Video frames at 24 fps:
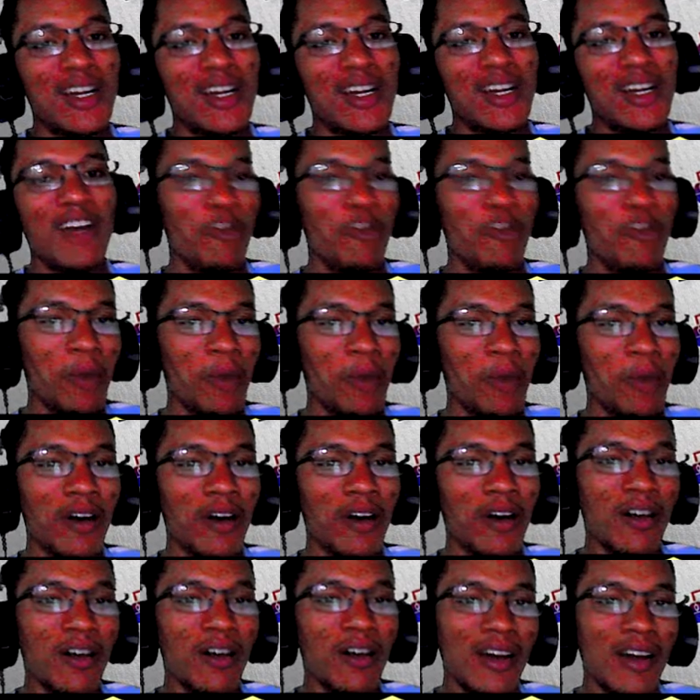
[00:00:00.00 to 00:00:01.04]
Remember,
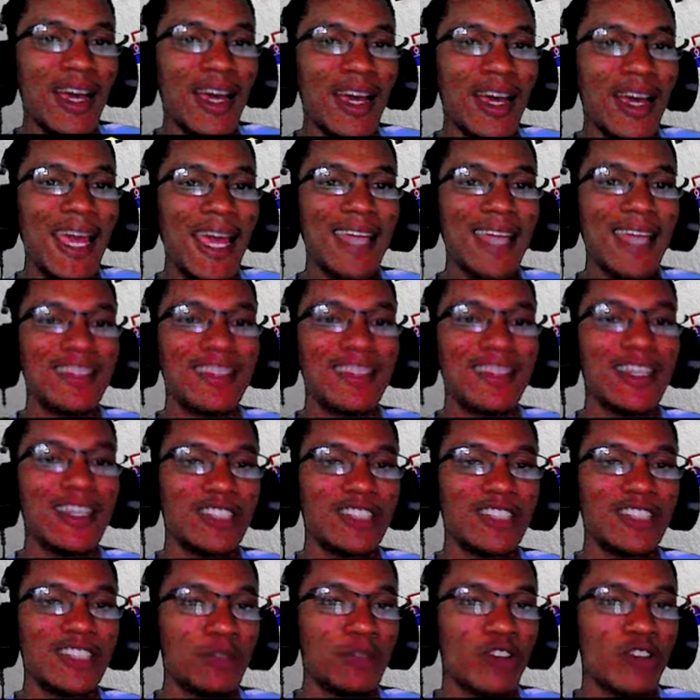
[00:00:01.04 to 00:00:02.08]
hit that
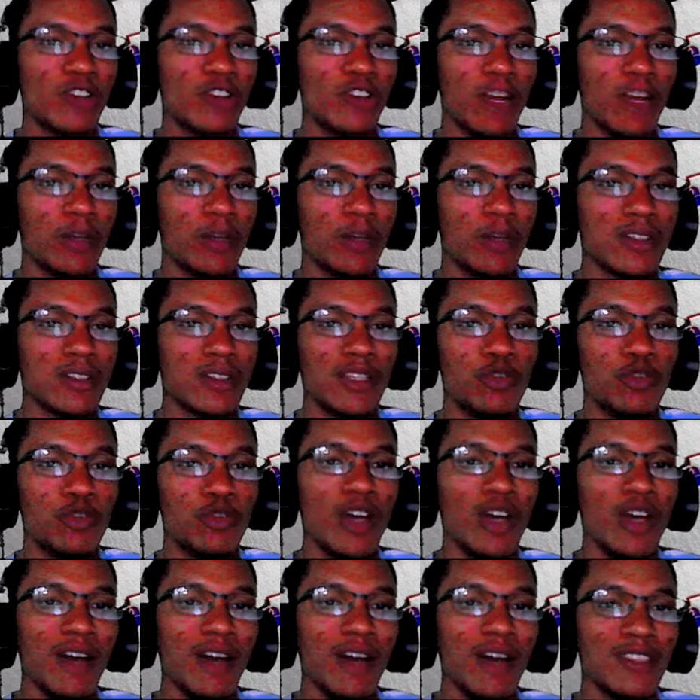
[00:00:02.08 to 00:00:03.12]
subscribe button if you
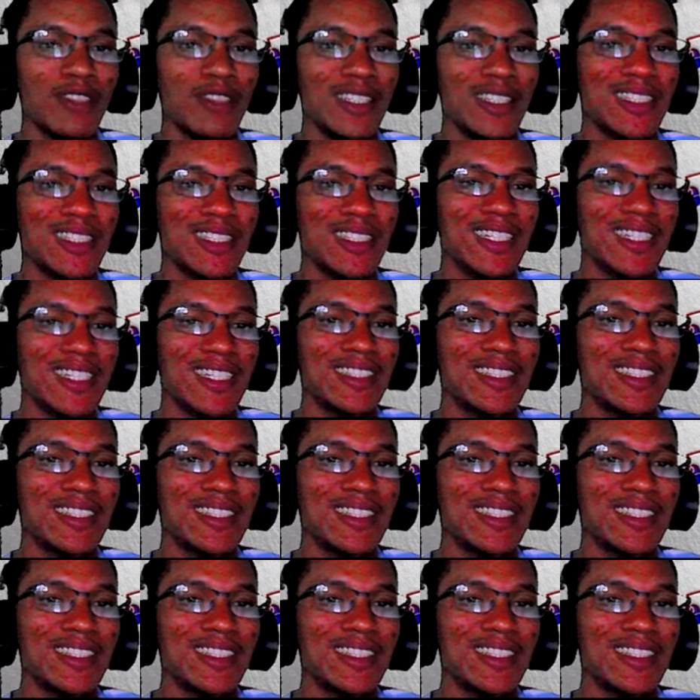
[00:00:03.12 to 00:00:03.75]
haven't as yet,